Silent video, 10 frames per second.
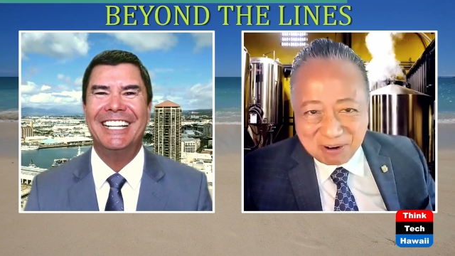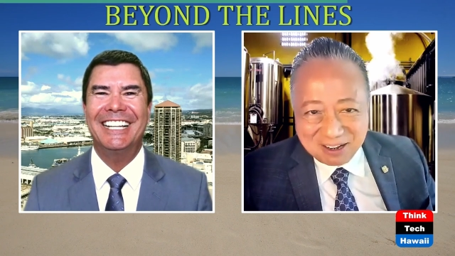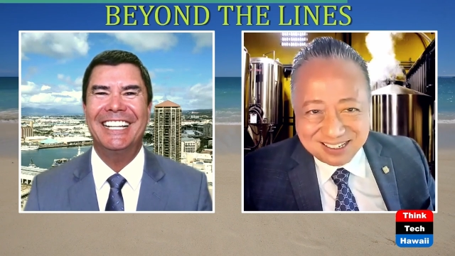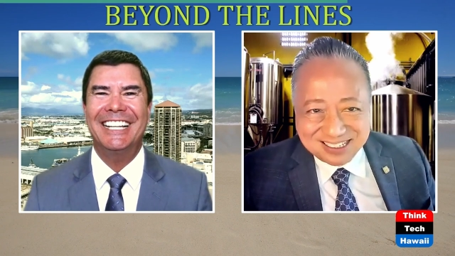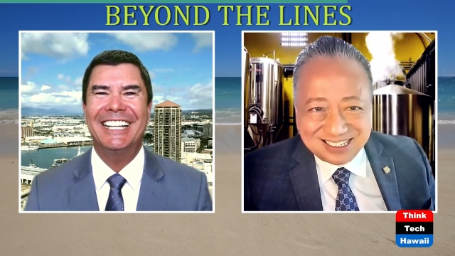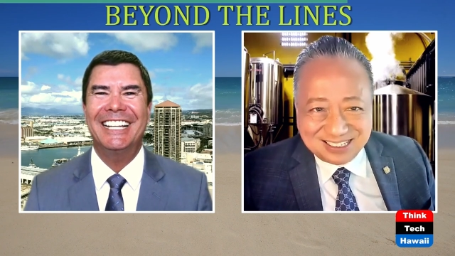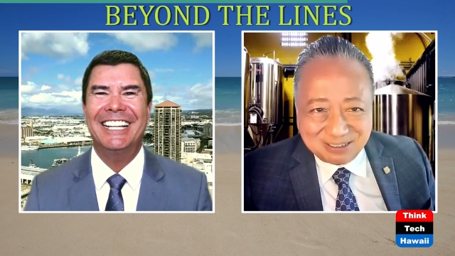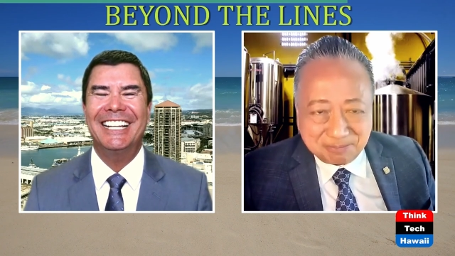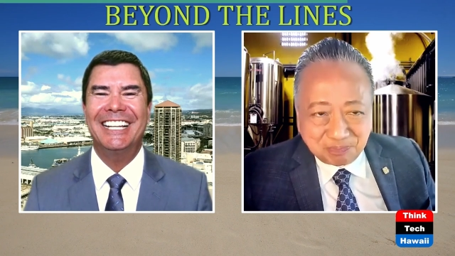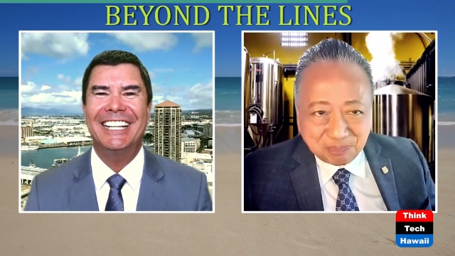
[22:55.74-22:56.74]
Speaker 1: well,
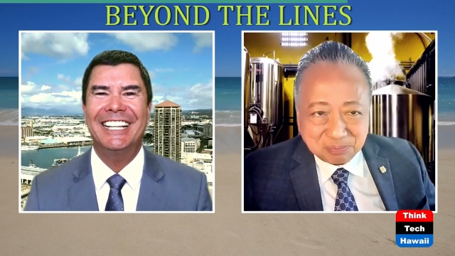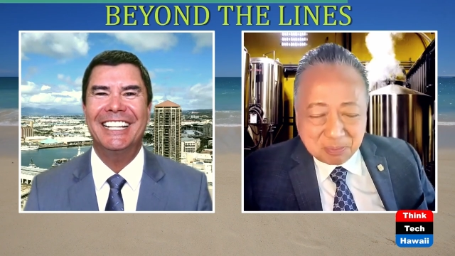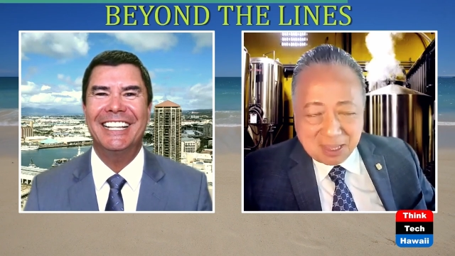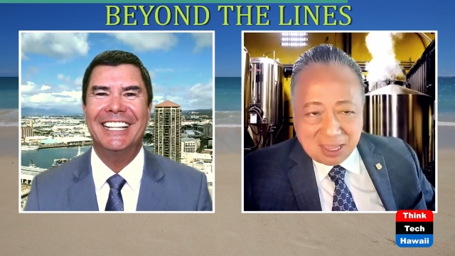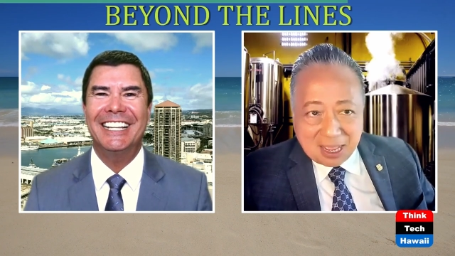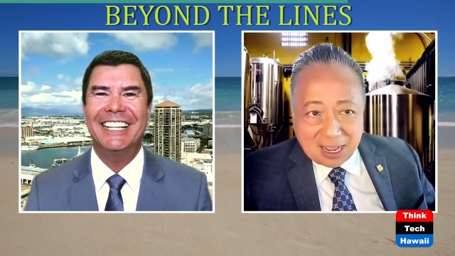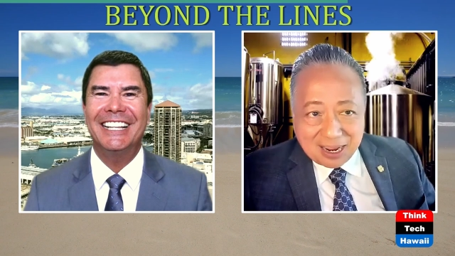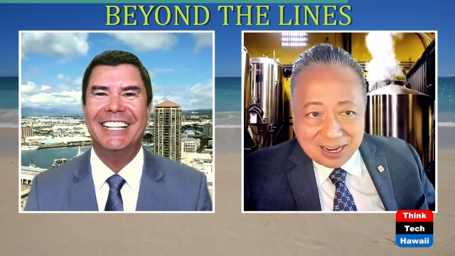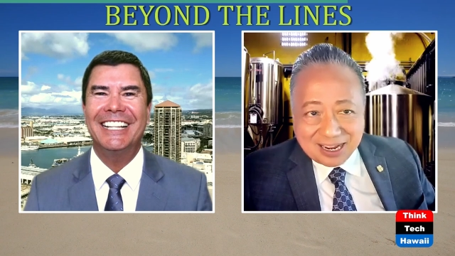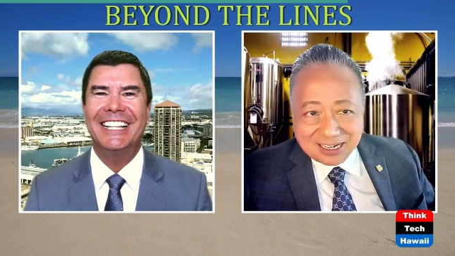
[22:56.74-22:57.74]
um,
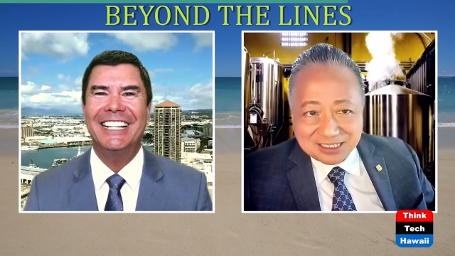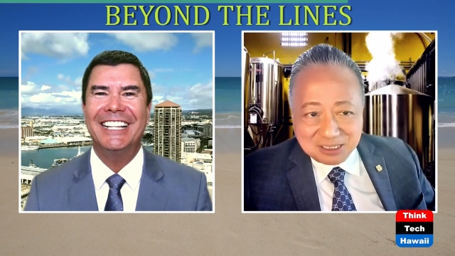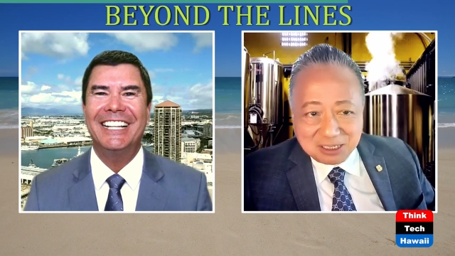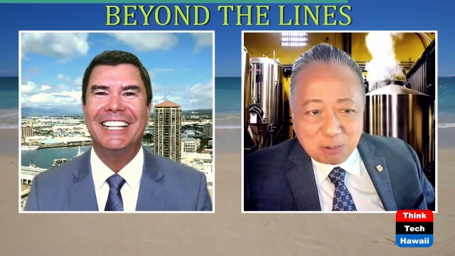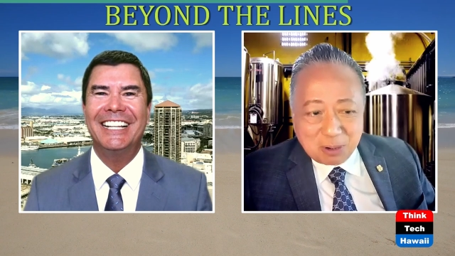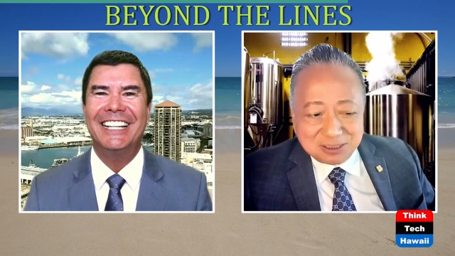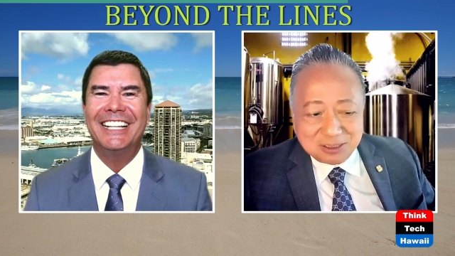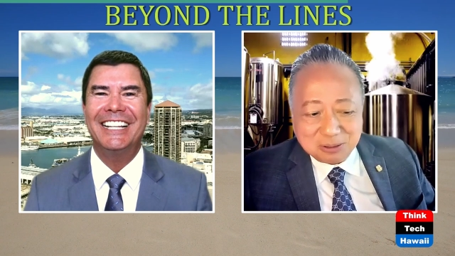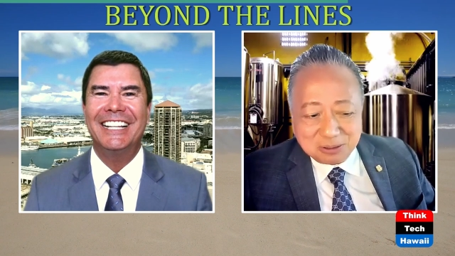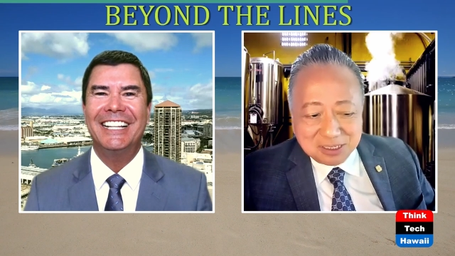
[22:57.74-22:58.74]
I actually
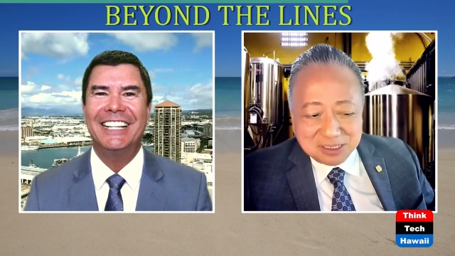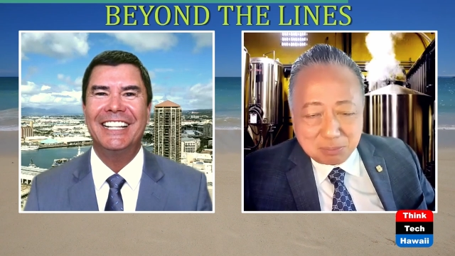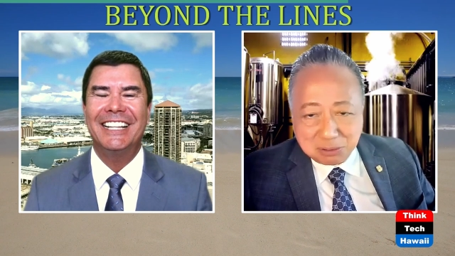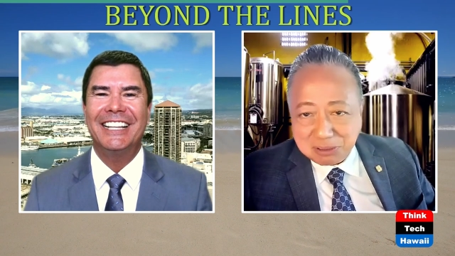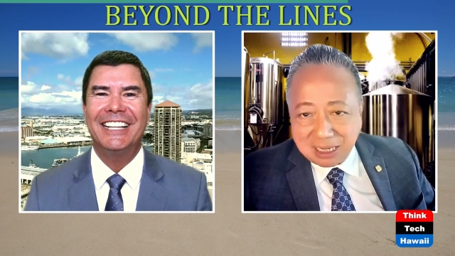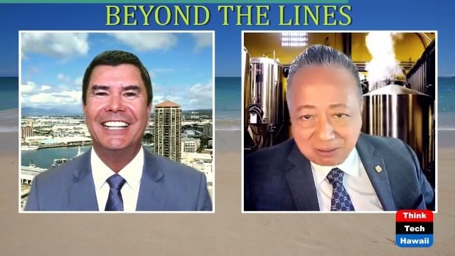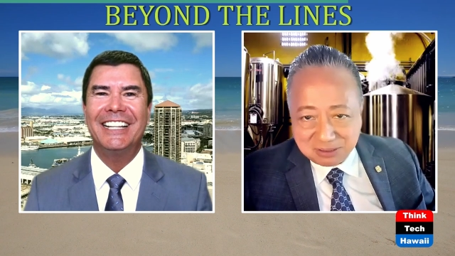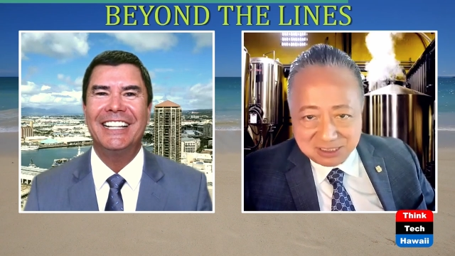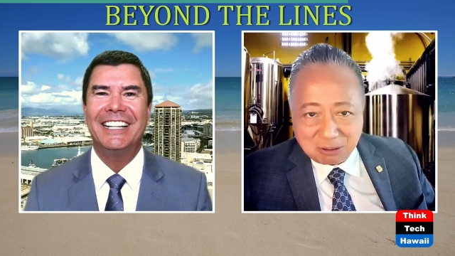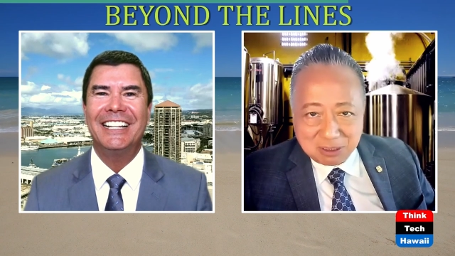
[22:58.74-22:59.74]
went to his blue
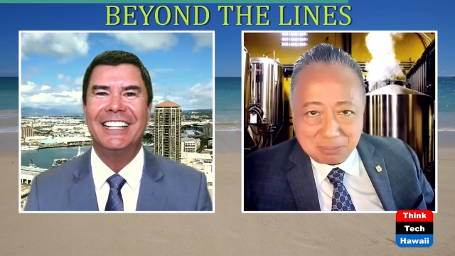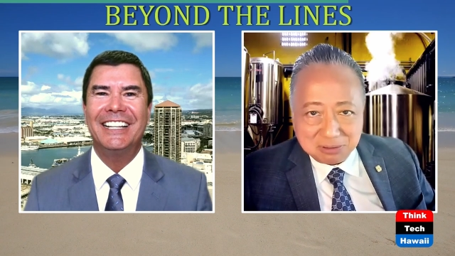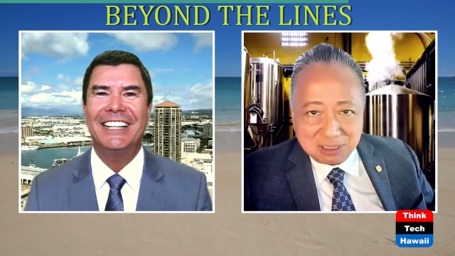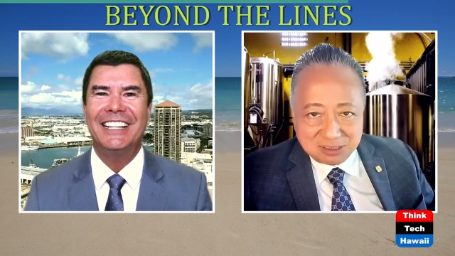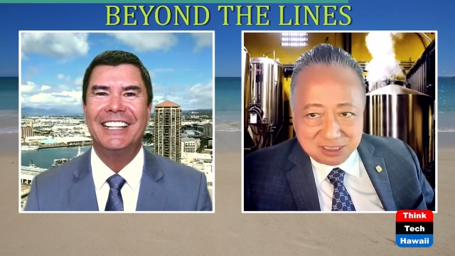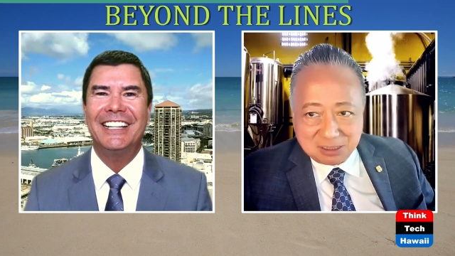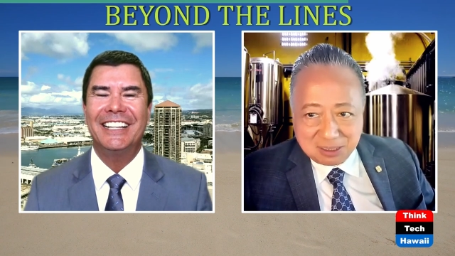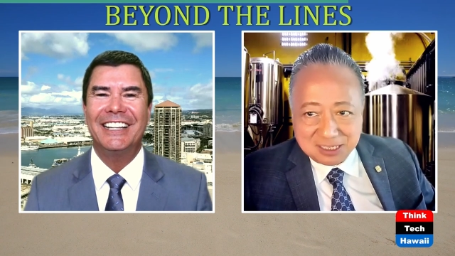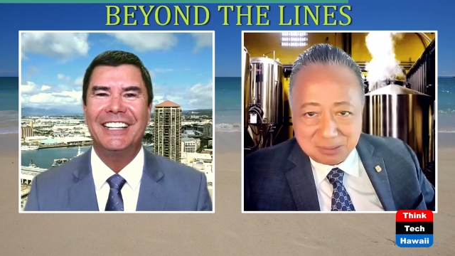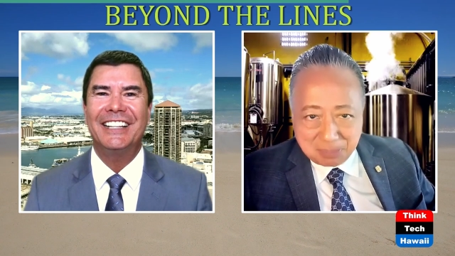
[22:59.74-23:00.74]
house. It's called a blue house. It's
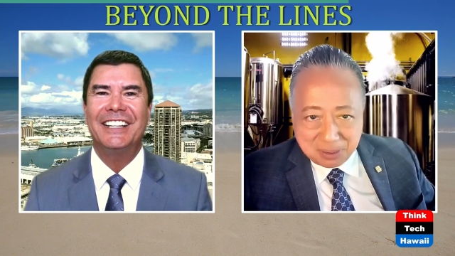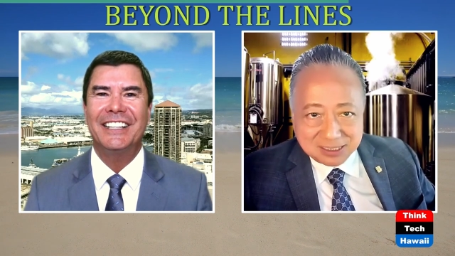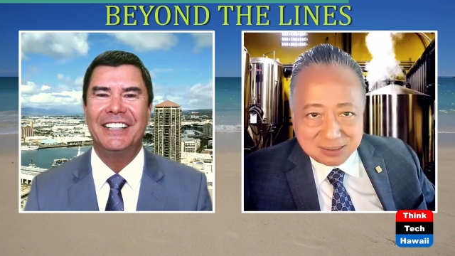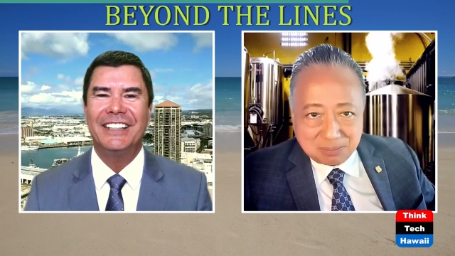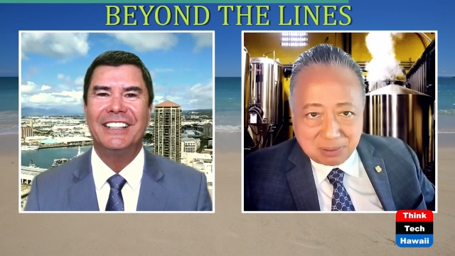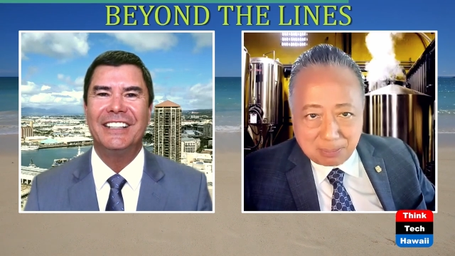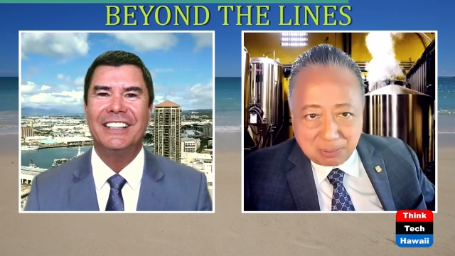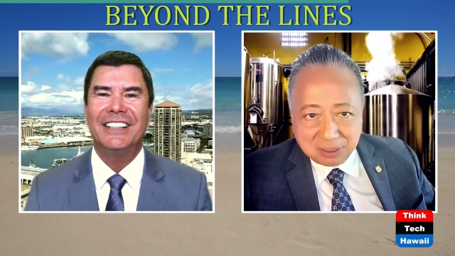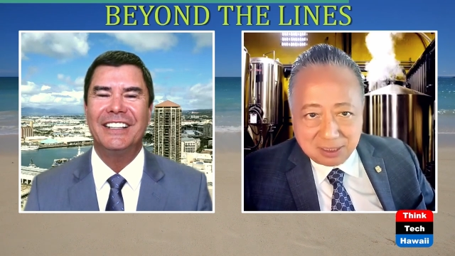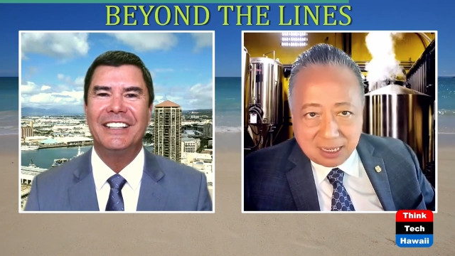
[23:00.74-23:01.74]
his biggest
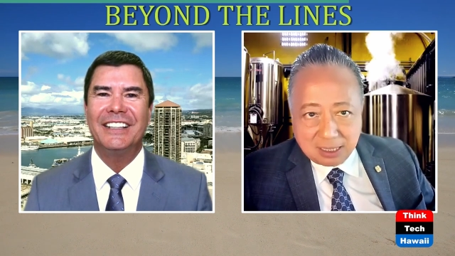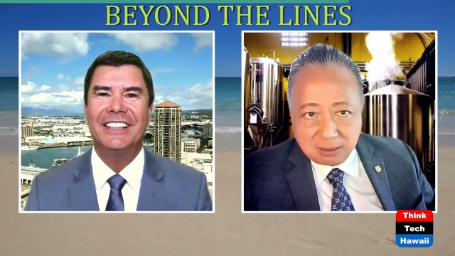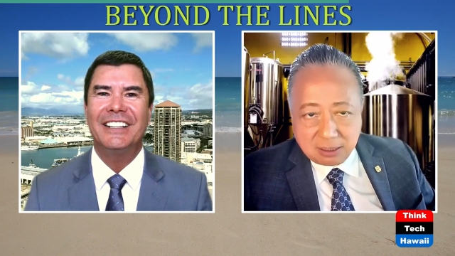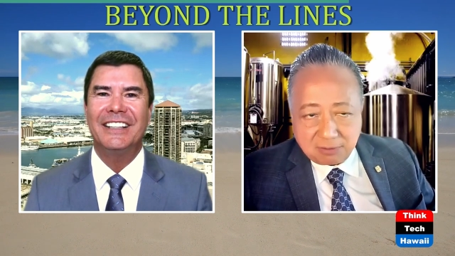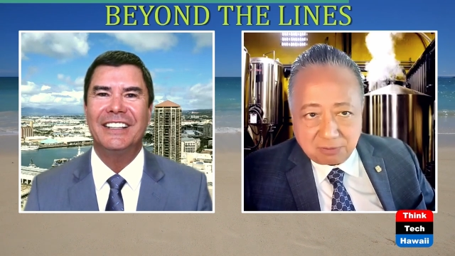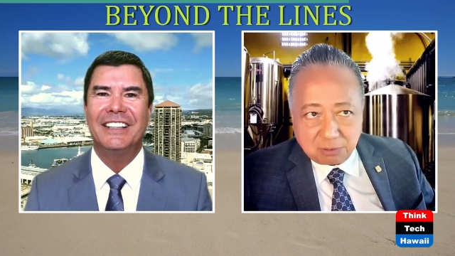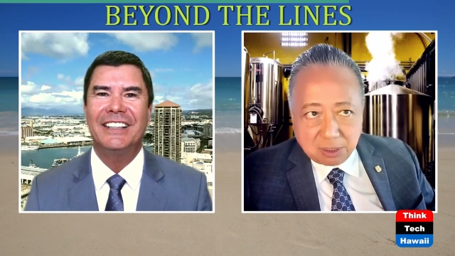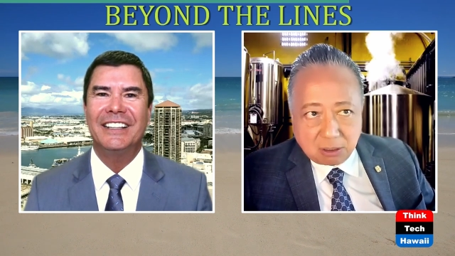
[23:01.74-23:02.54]
property. And if you